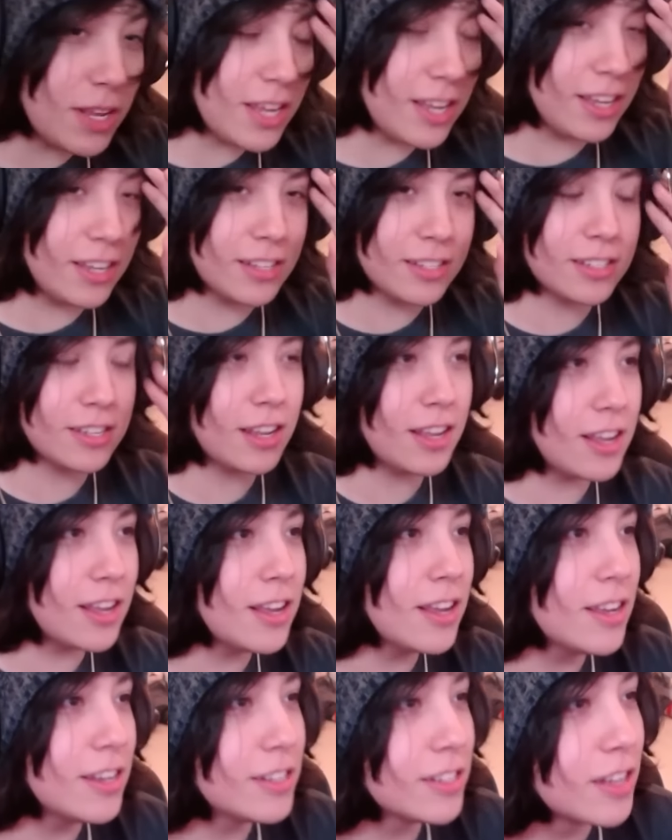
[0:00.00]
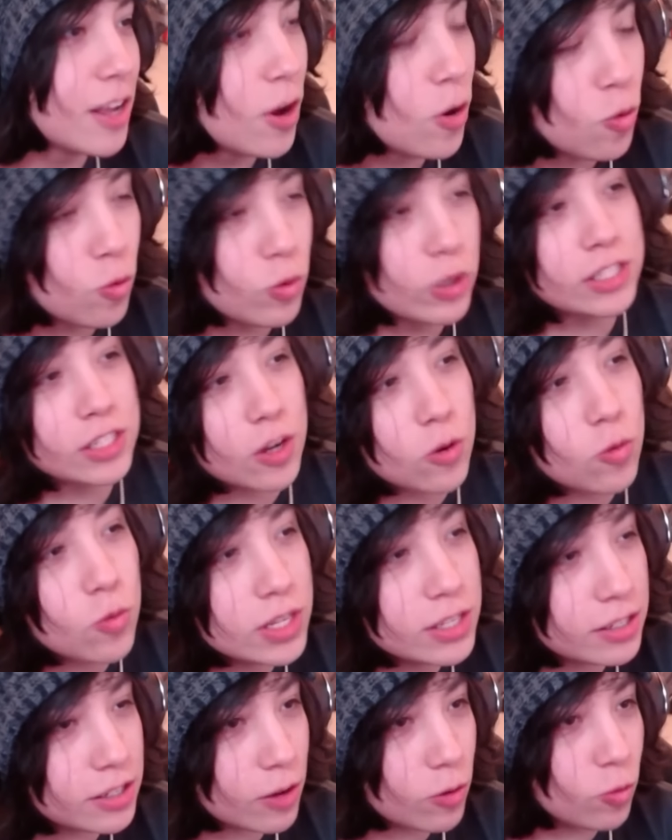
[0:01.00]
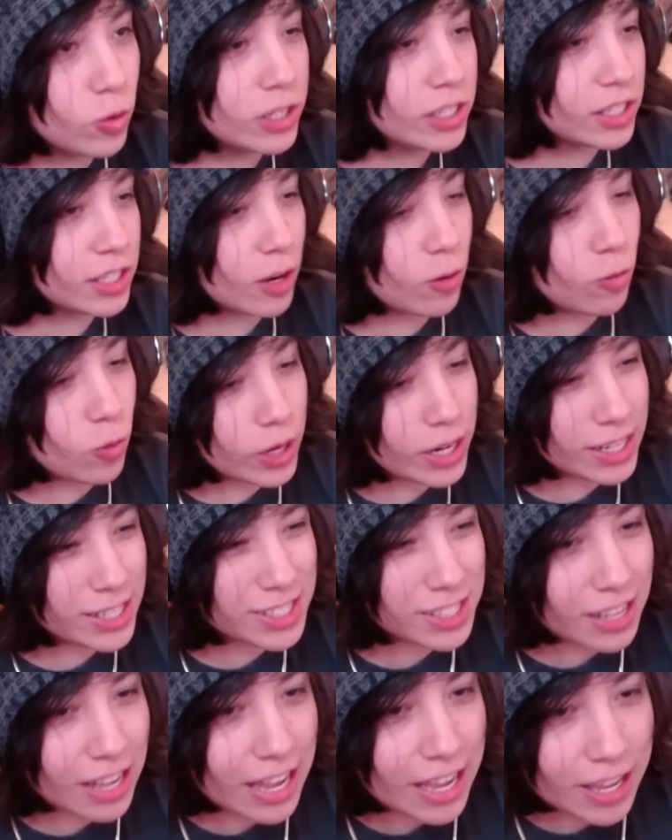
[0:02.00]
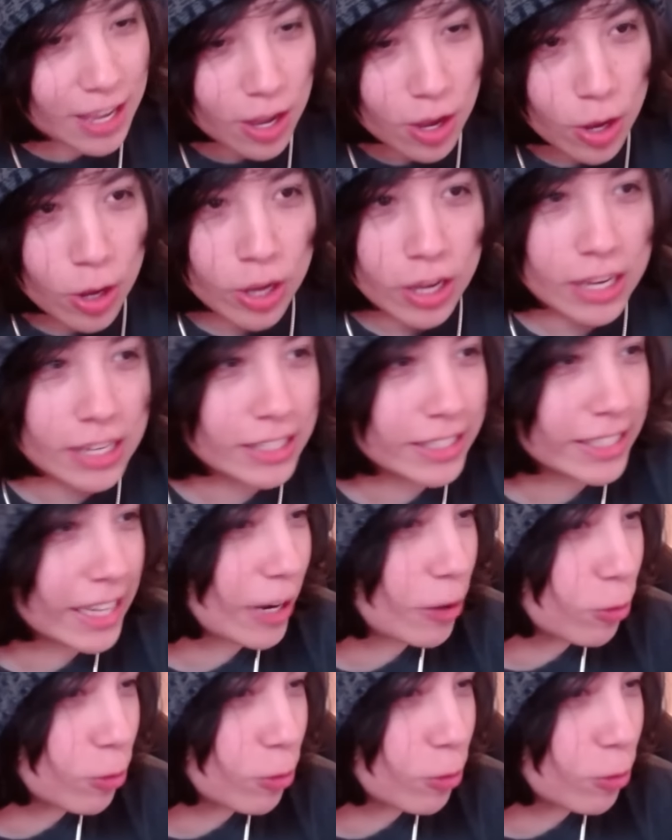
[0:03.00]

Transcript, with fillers: means is when someone's when someone is like is